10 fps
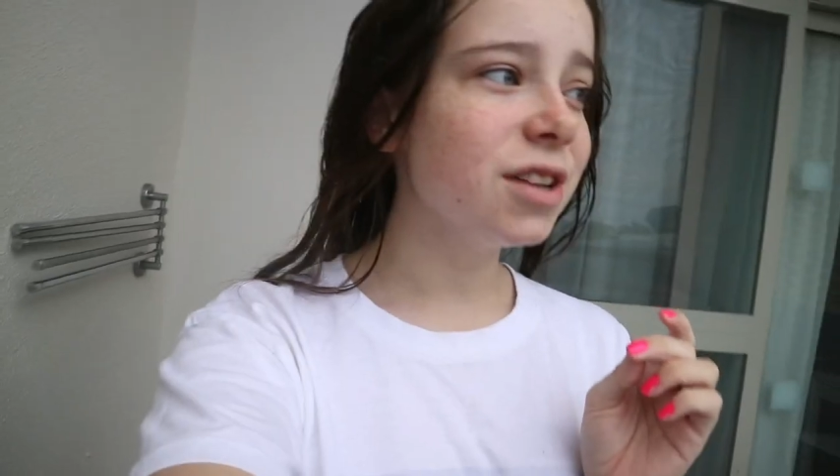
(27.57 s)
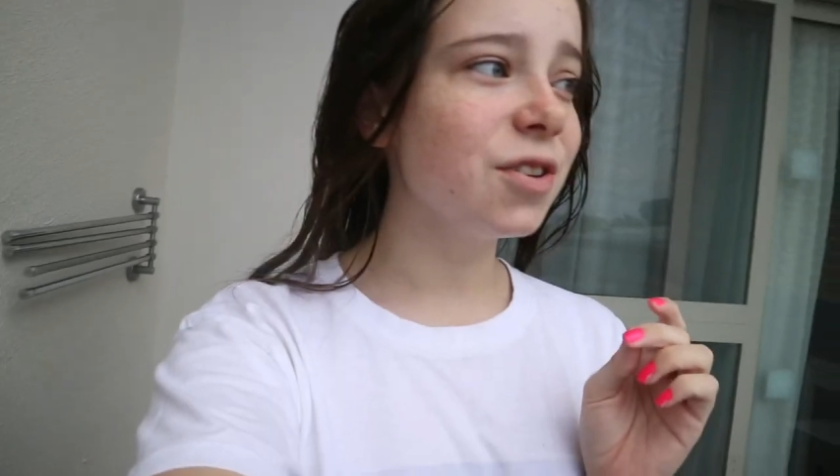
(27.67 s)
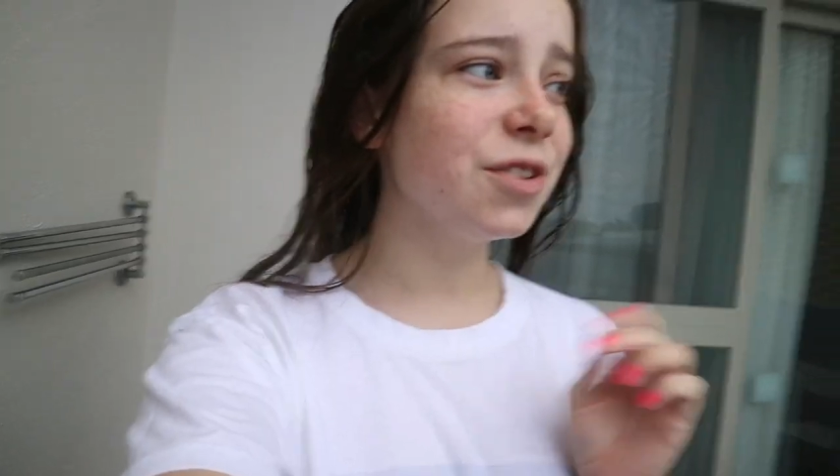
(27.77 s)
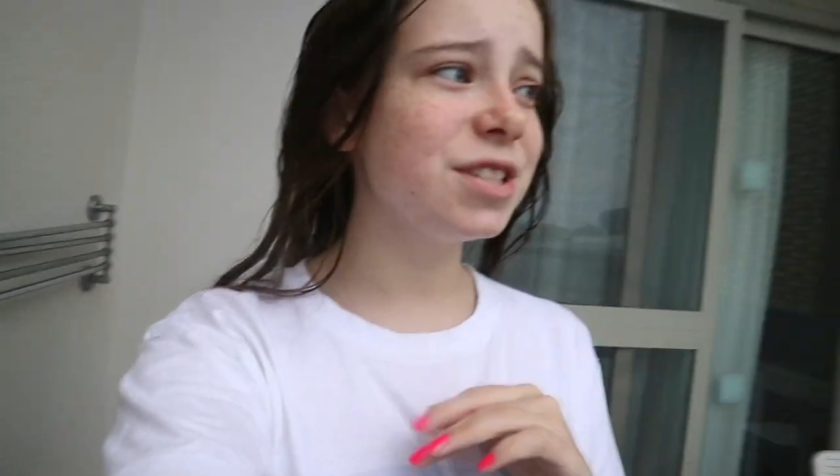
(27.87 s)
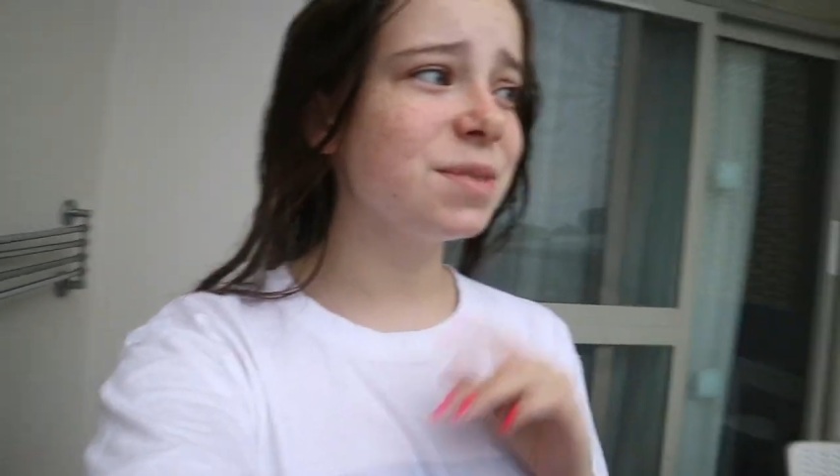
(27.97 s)

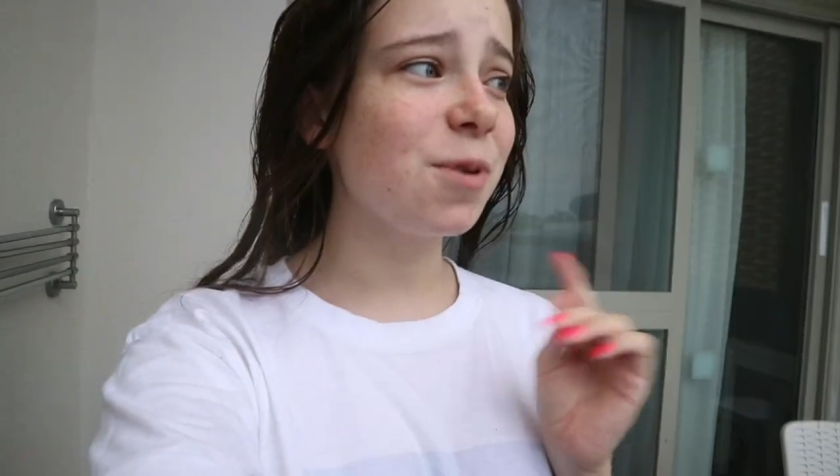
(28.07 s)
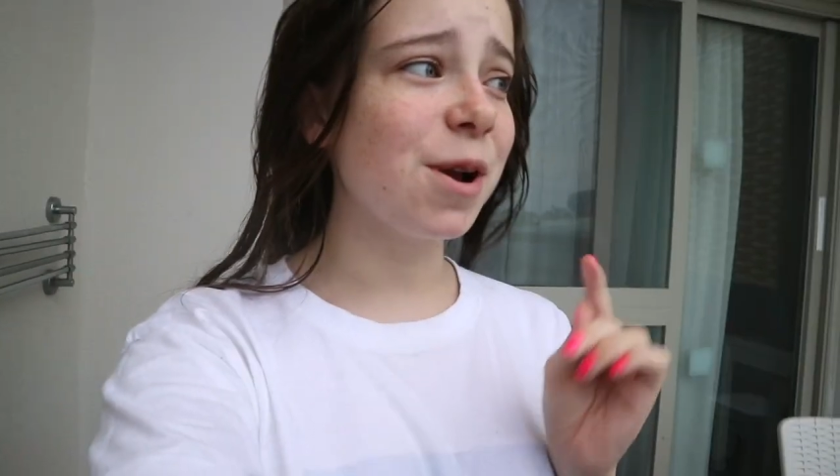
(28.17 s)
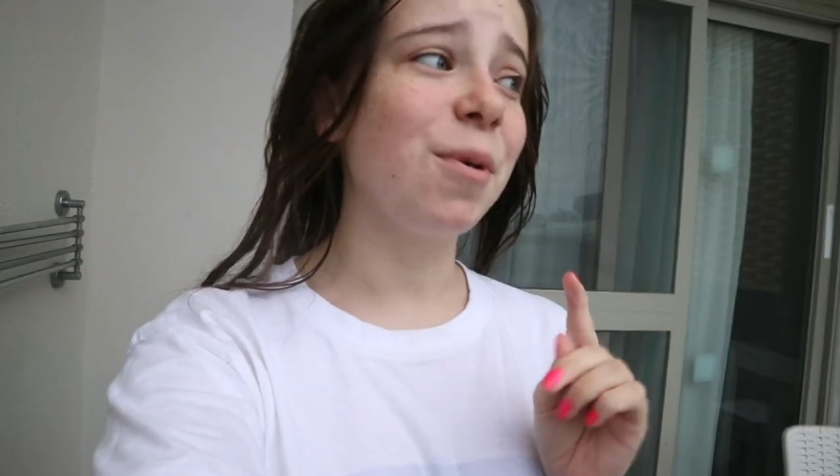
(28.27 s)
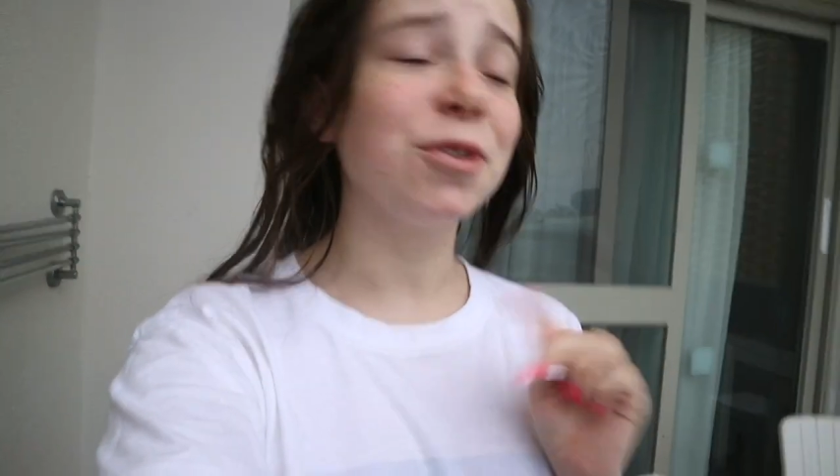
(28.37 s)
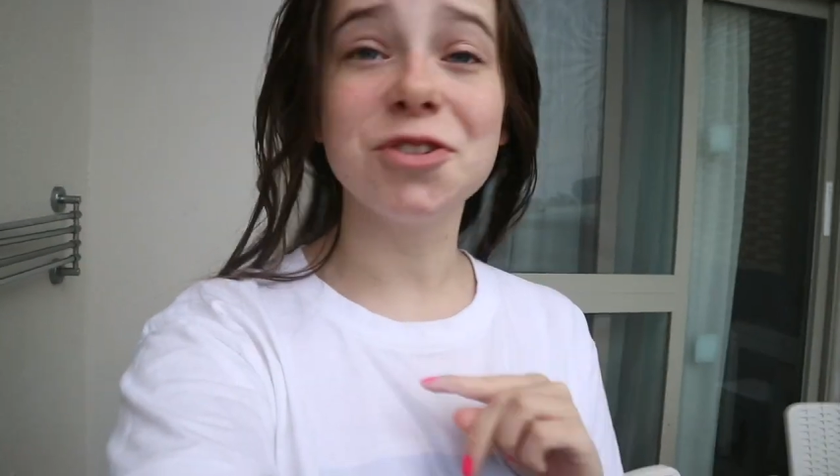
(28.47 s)
So, this is
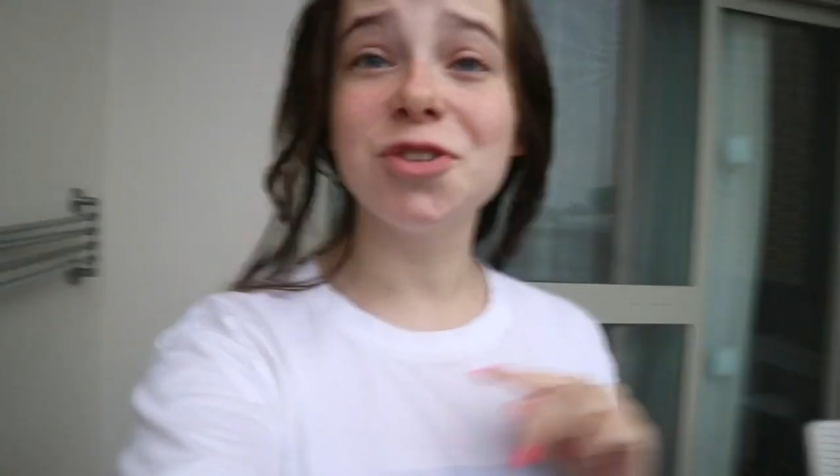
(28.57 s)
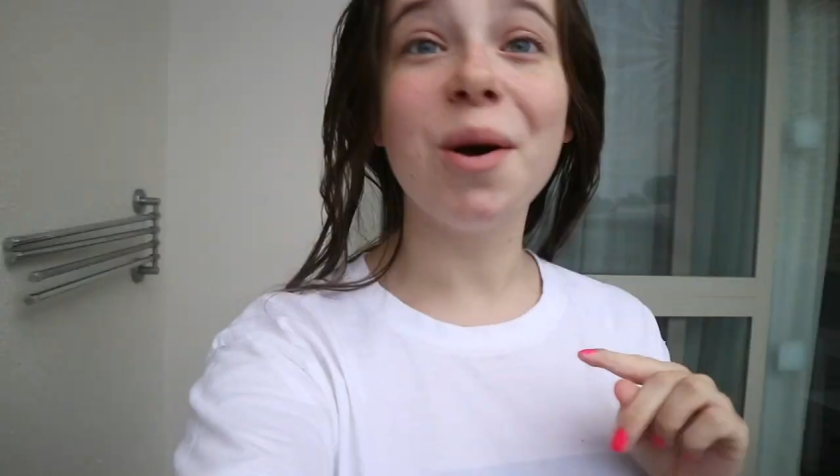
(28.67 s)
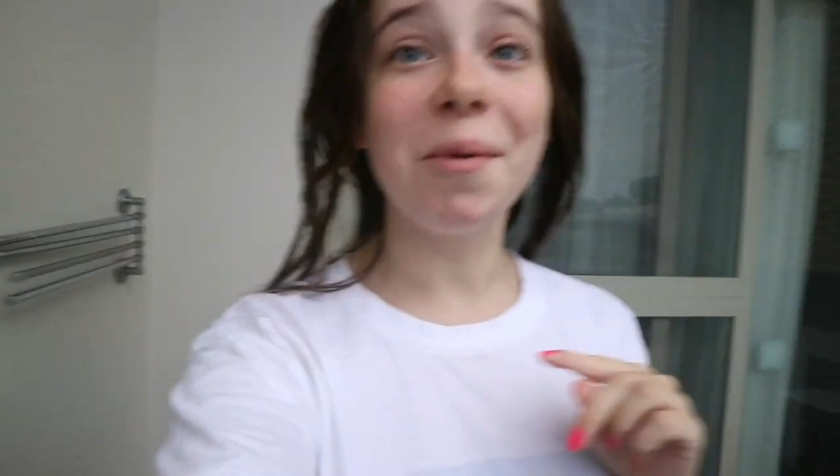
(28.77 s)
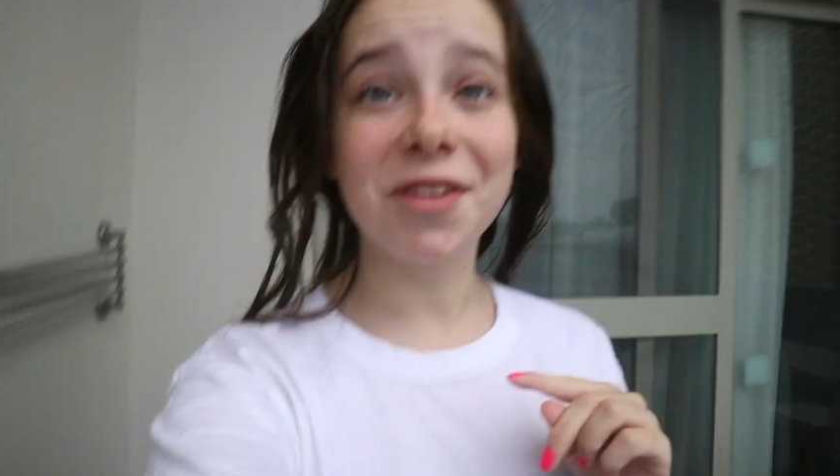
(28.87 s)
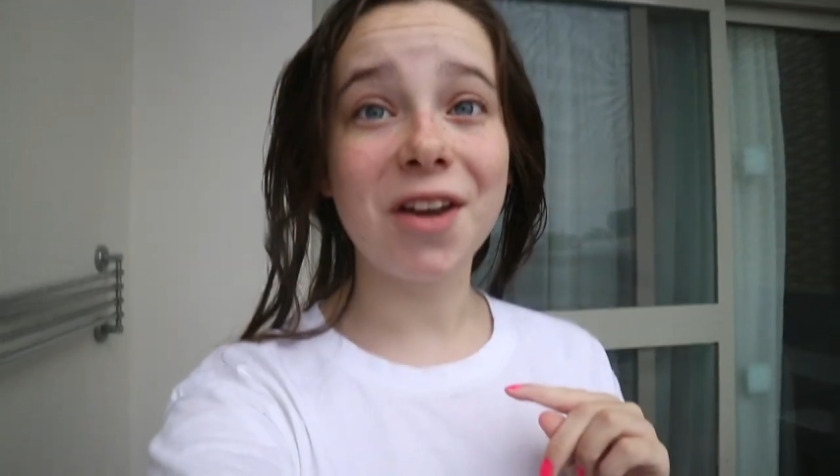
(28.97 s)
pretty much the
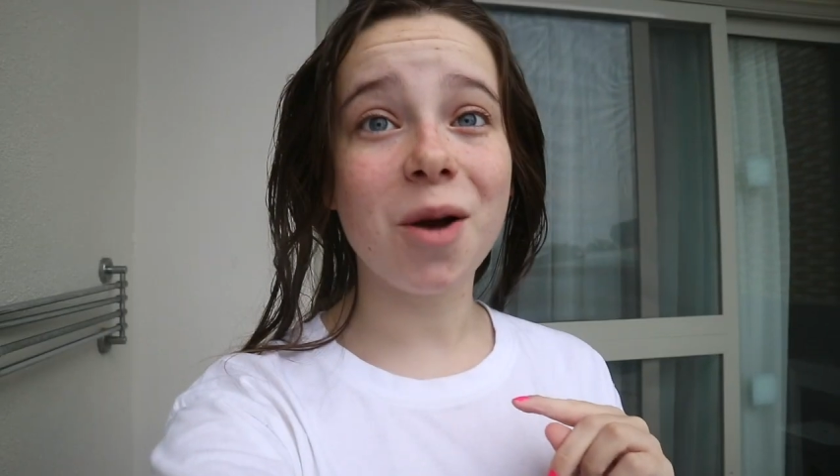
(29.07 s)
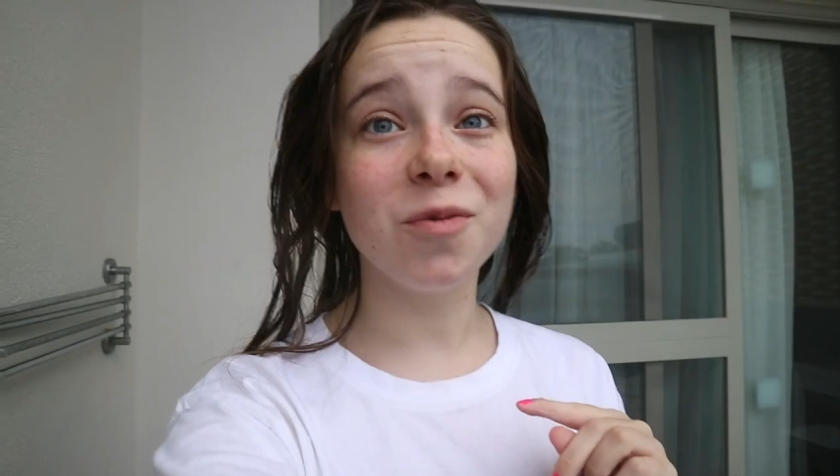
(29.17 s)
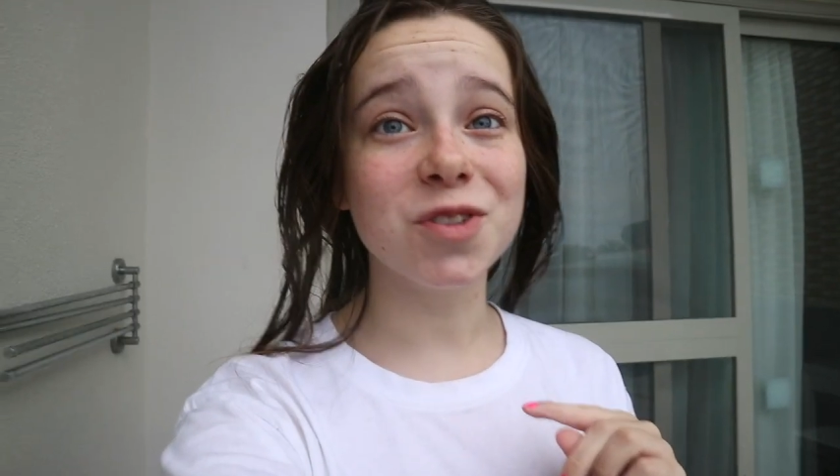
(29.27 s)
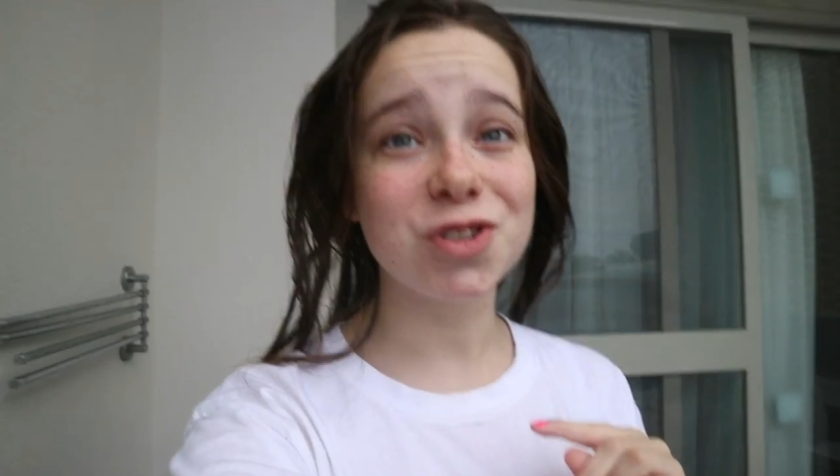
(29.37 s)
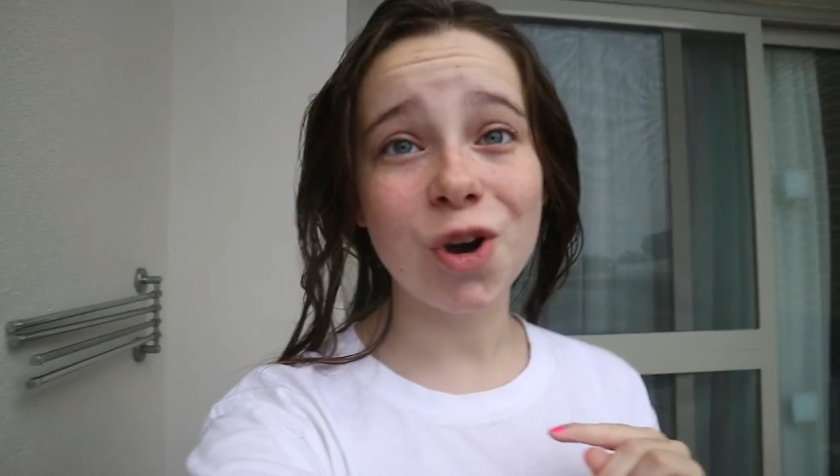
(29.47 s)
time I'd get
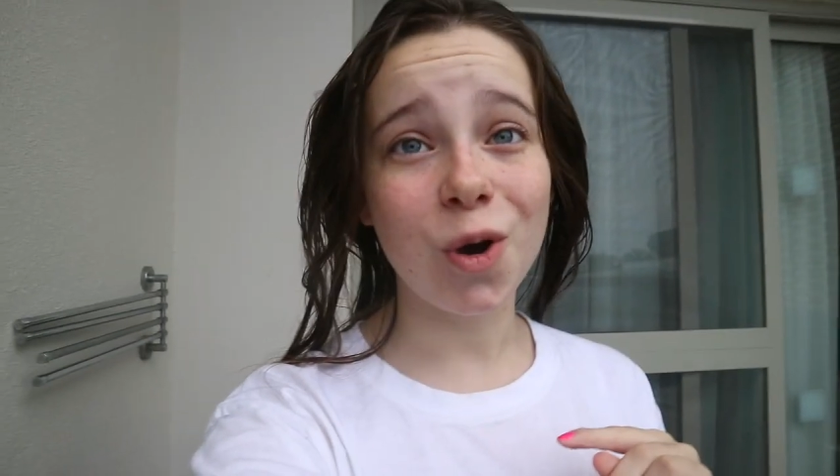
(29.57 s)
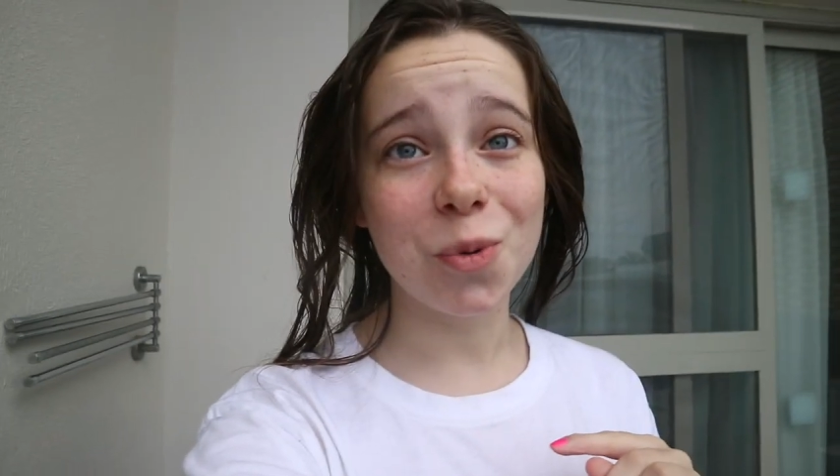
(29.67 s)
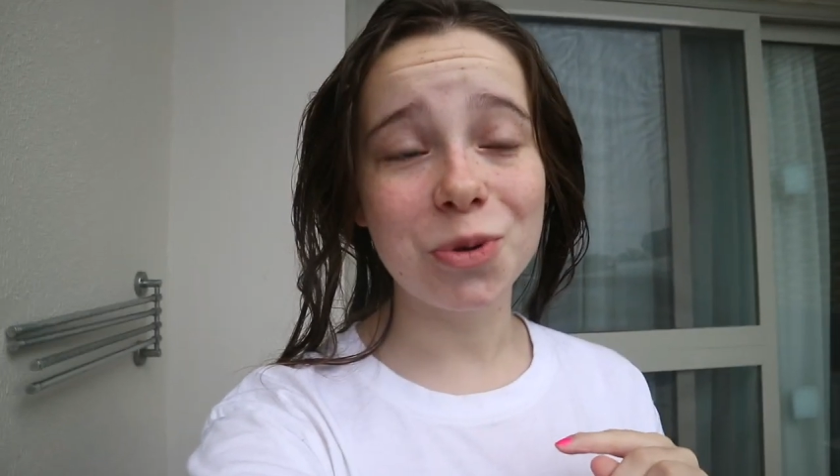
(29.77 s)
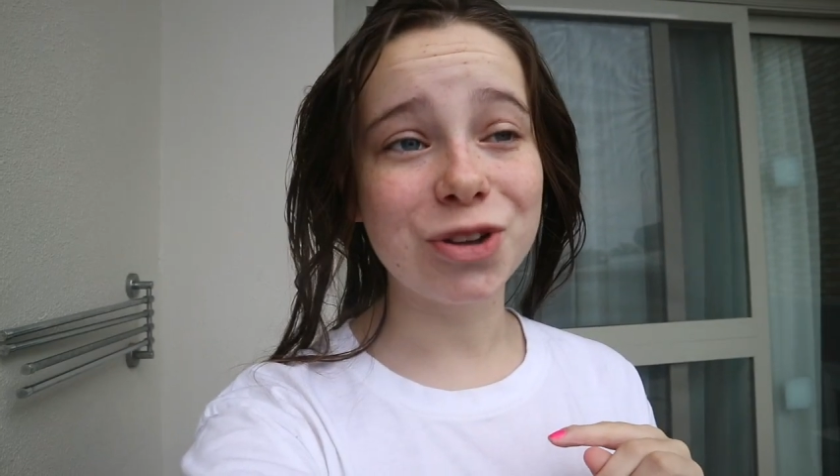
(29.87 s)
up for school.